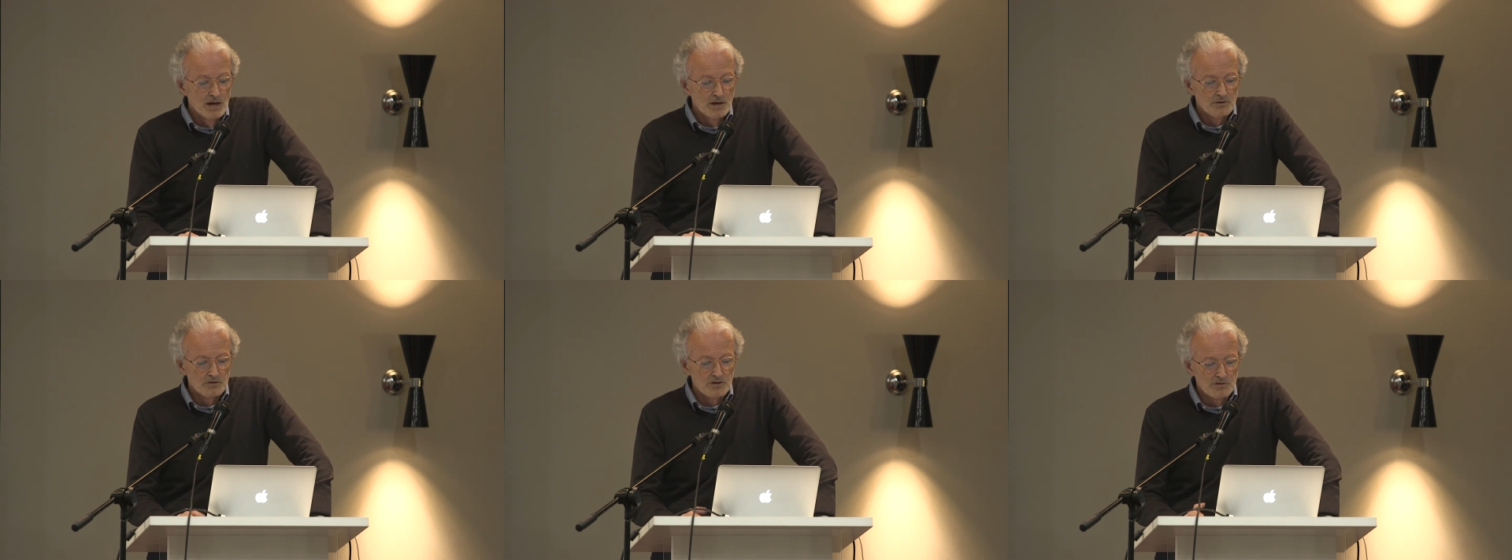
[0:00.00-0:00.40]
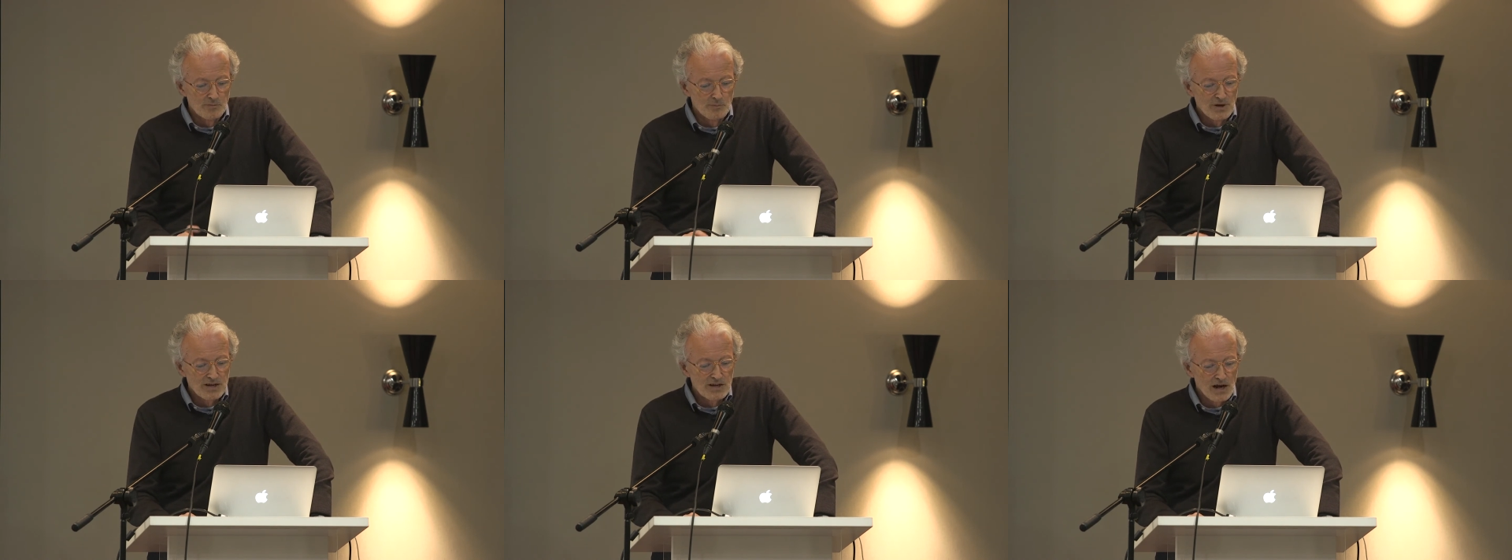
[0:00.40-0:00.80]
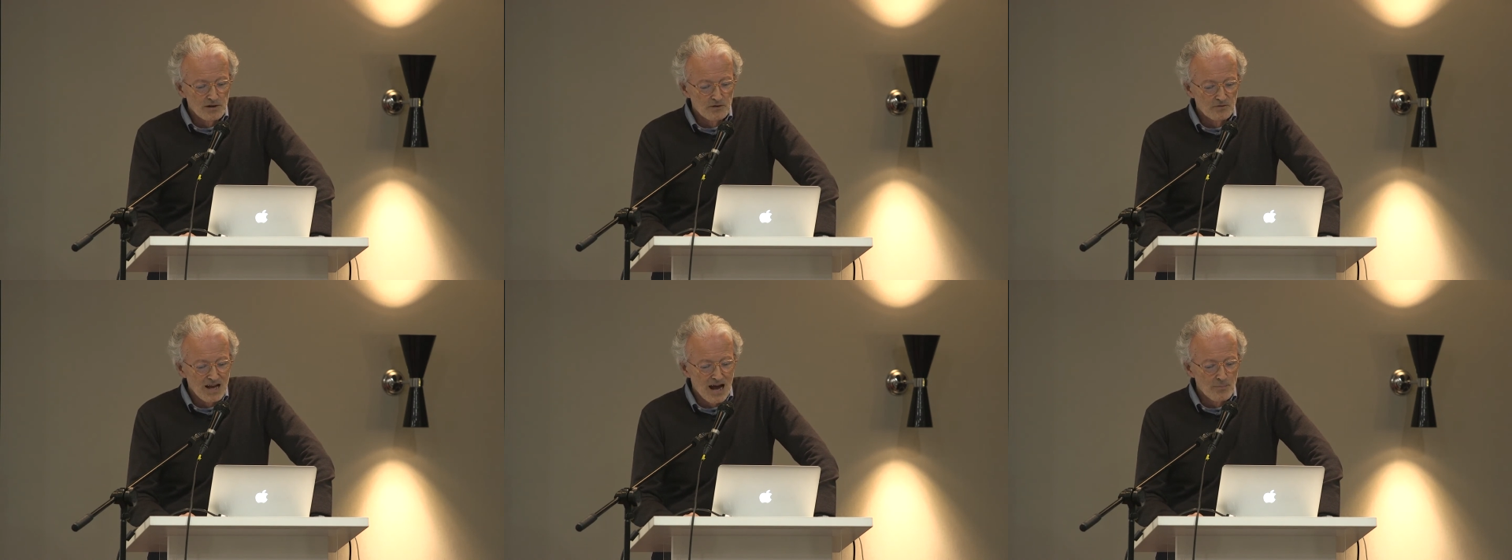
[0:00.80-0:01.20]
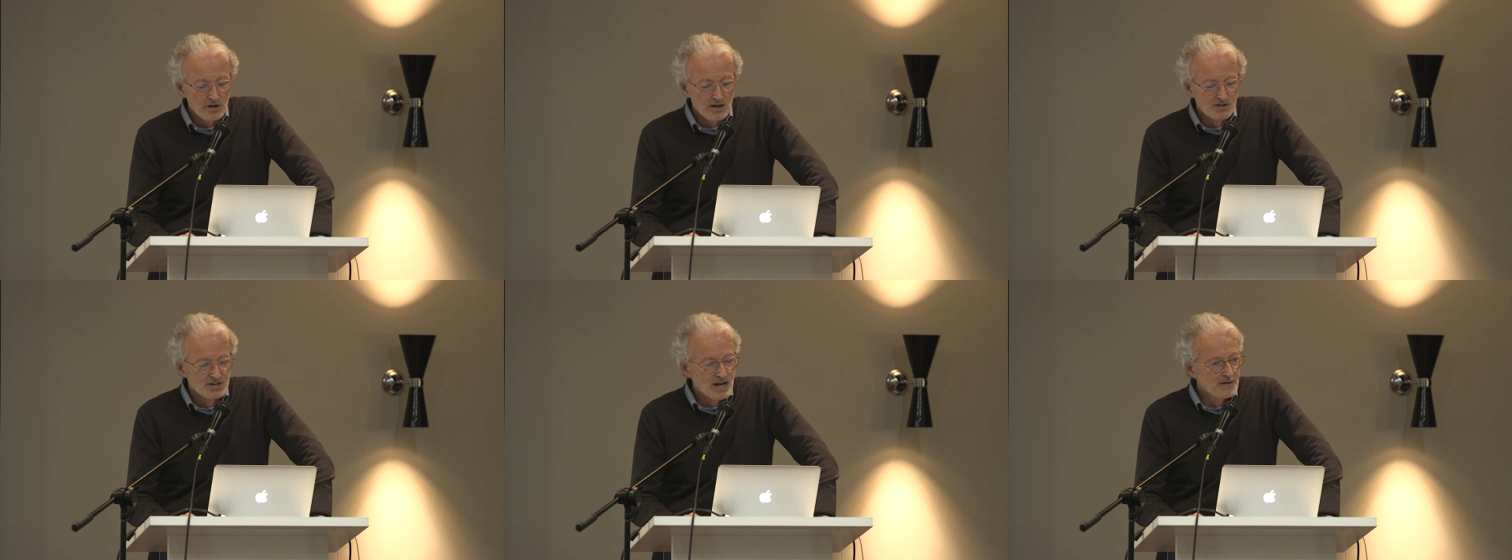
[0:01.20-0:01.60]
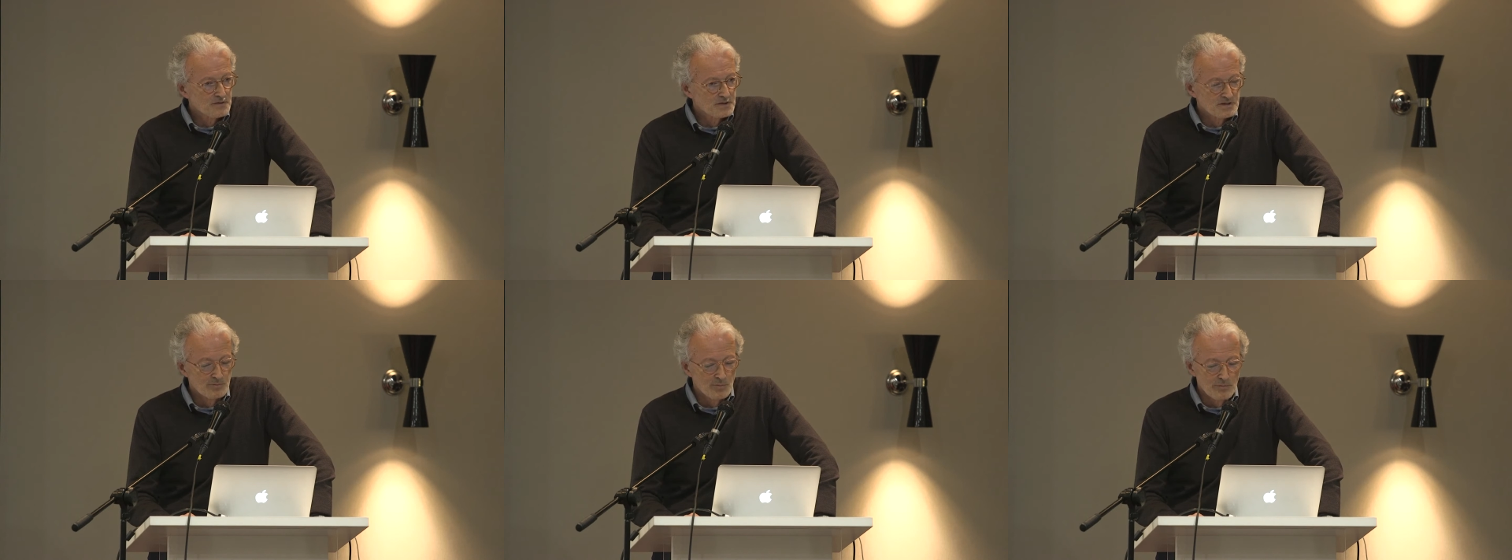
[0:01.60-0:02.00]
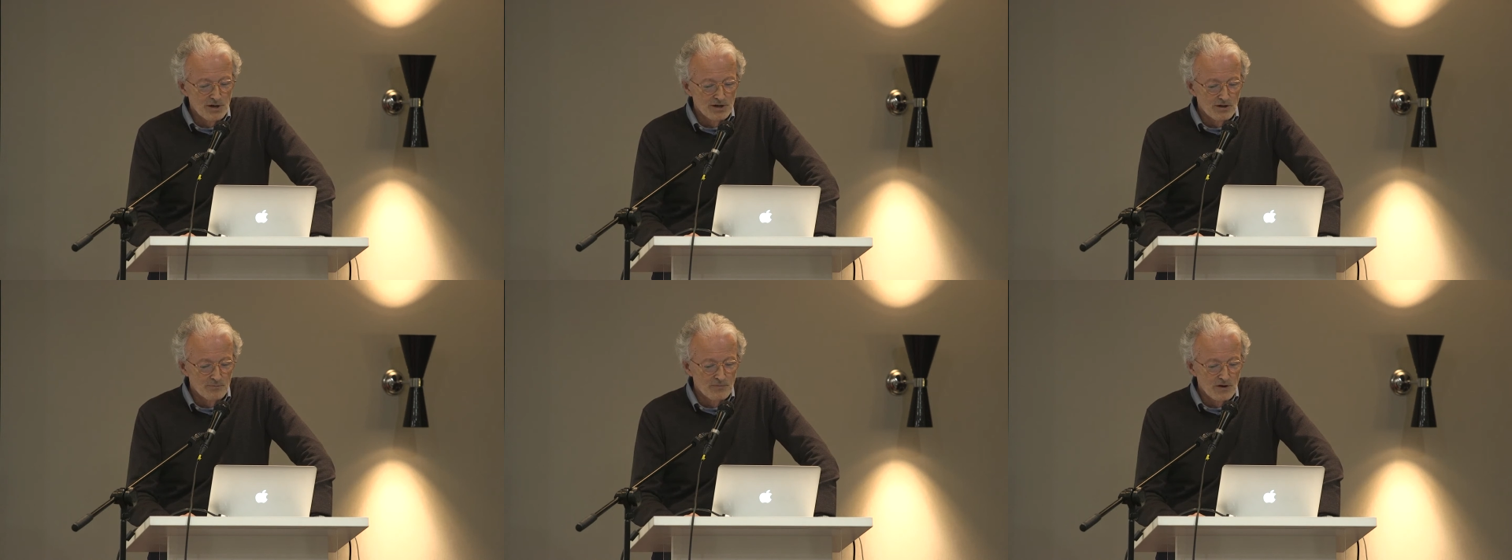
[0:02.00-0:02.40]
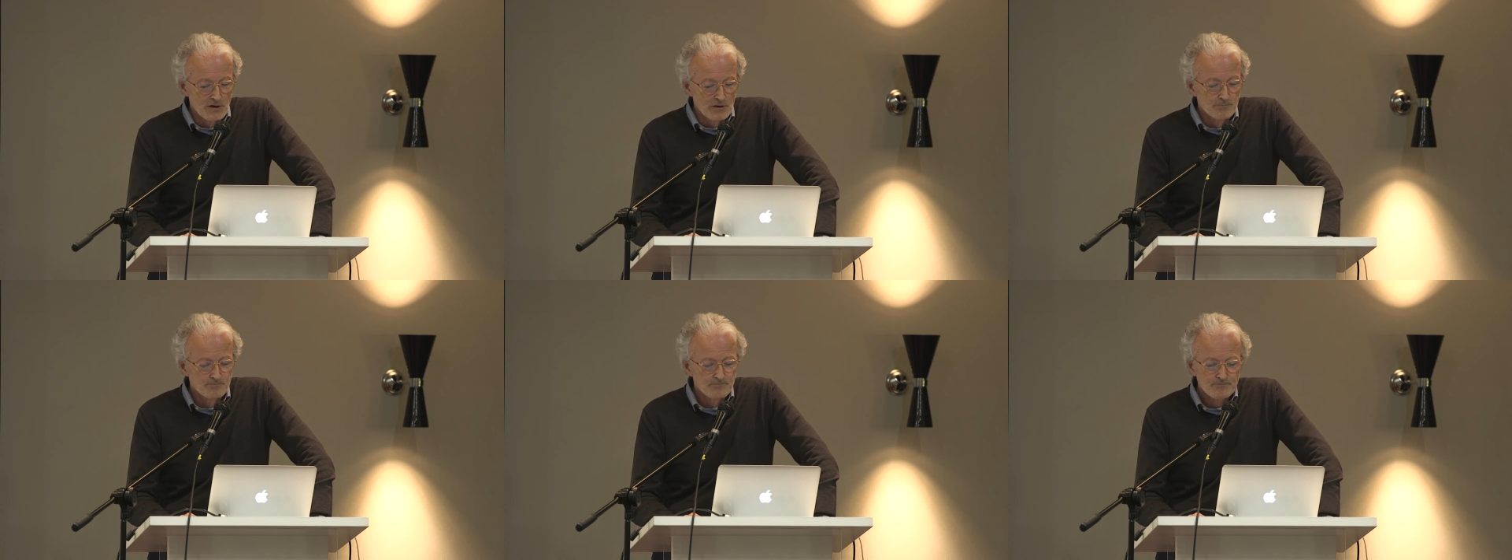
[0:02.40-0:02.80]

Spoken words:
So there's a big kind of capital deficit to be made up there.